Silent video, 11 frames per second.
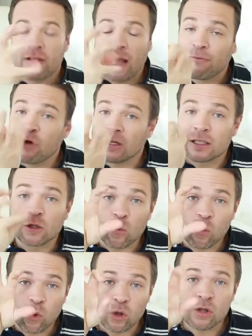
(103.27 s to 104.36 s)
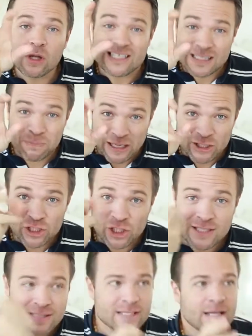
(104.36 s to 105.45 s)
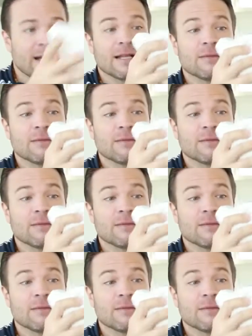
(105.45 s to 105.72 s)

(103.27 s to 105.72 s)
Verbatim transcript: They've got little wool sponges.